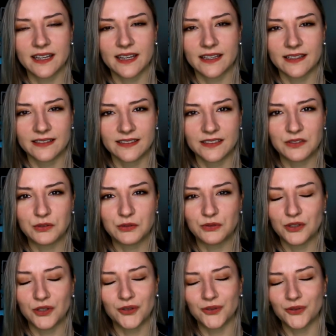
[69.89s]
and you
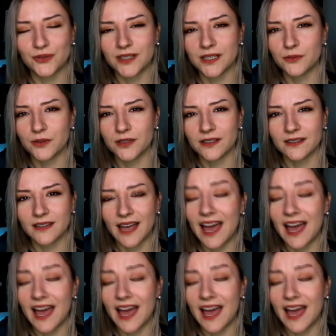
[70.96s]
don't really want to